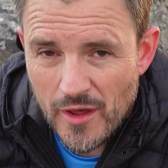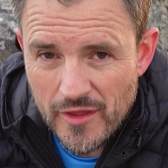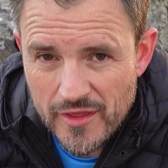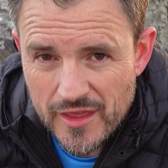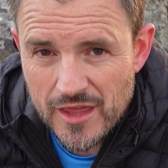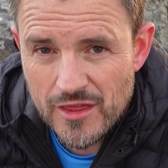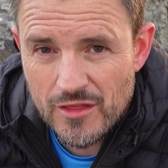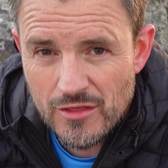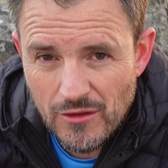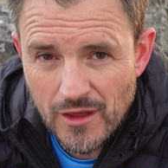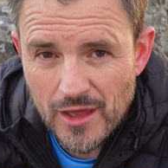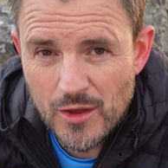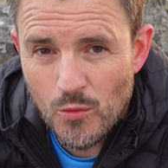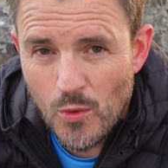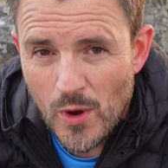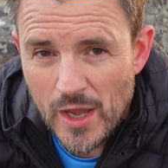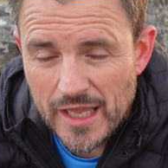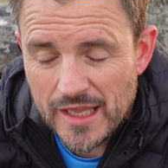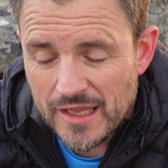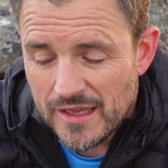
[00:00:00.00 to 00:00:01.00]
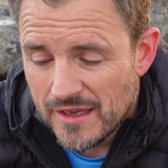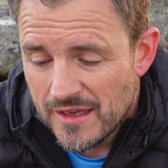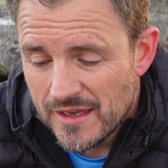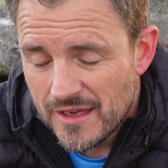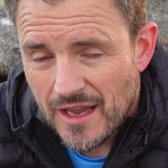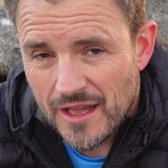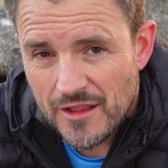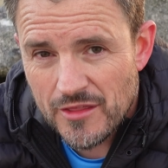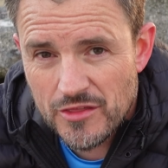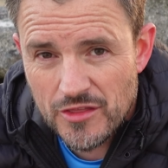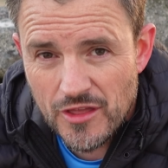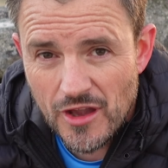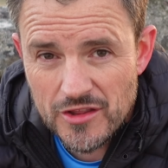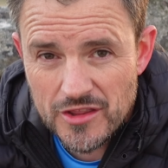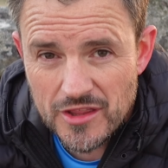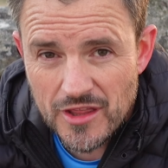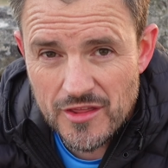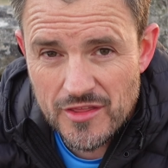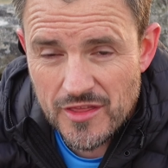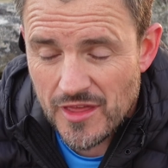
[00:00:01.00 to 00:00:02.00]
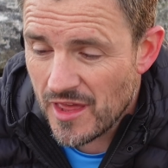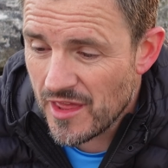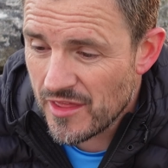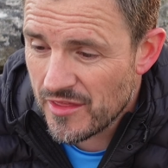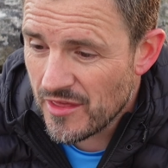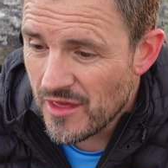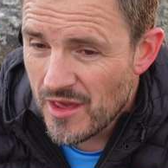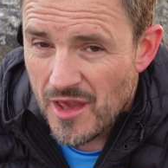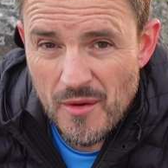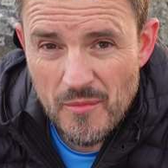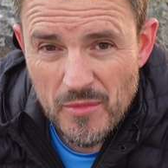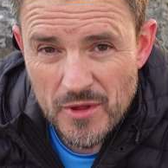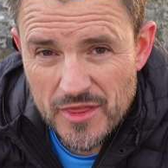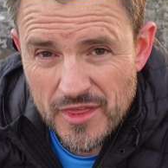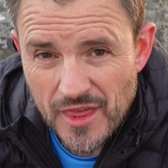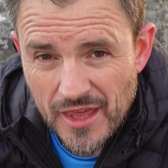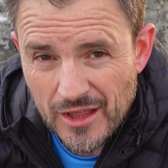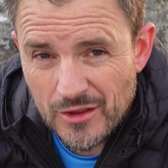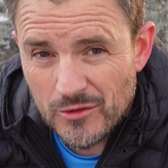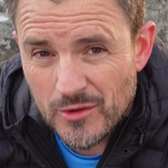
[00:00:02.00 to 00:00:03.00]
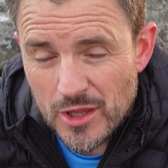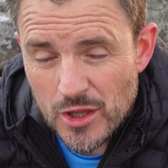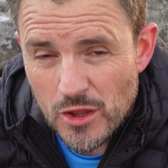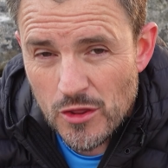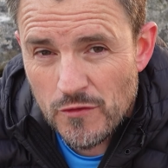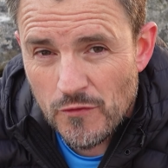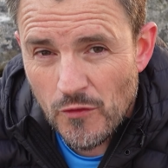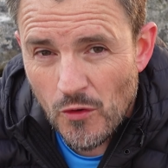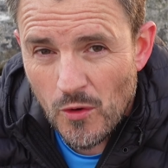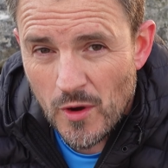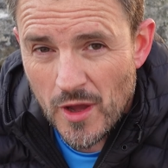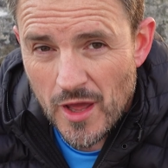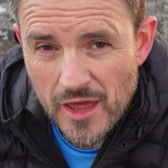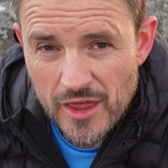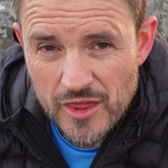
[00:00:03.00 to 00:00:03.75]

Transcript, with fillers: I think it's lightweight and sturdiness is particularly useful,